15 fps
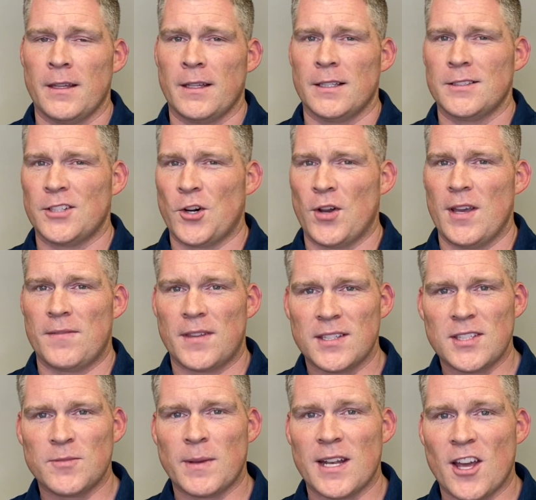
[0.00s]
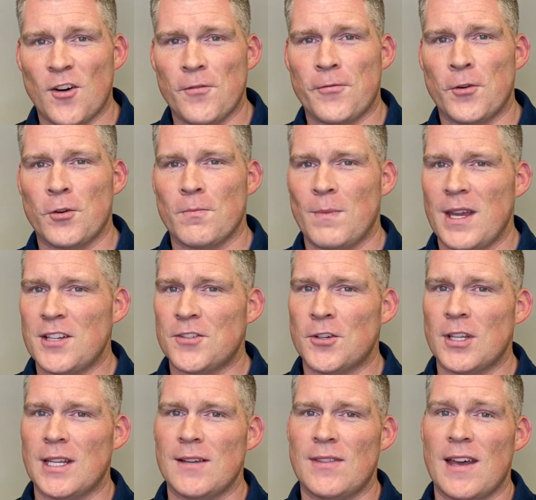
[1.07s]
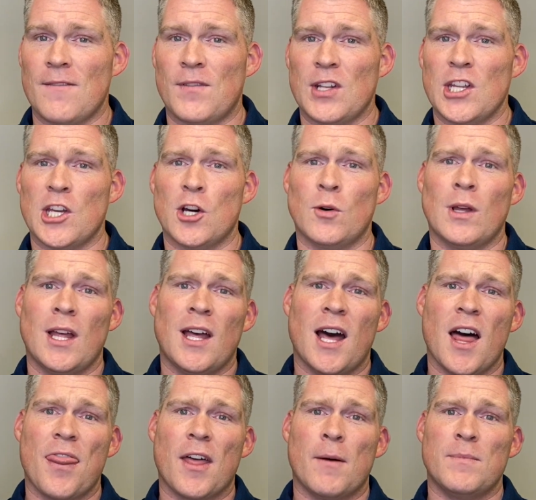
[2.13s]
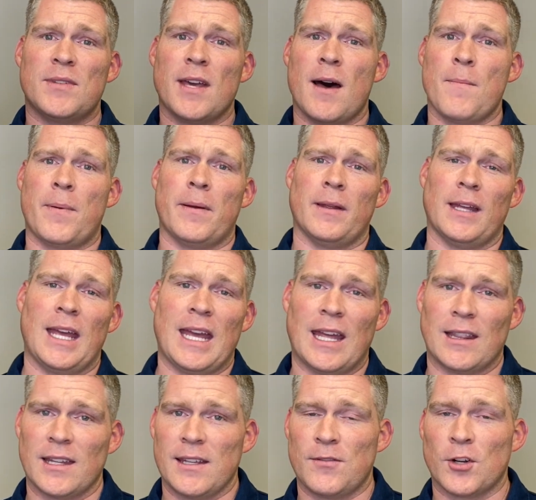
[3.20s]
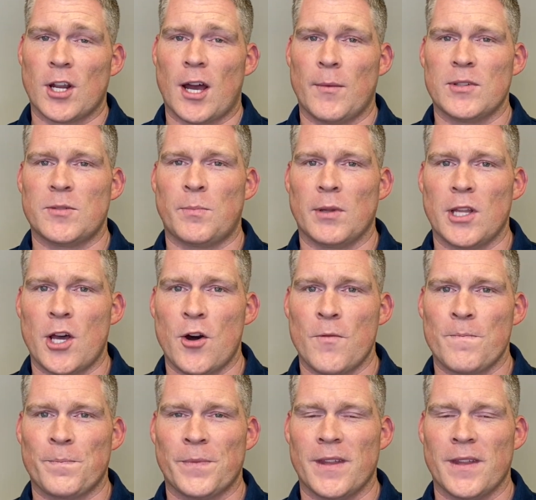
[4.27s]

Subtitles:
So if this has been helpful, make sure to give that video a thumbs up and leave your comments below.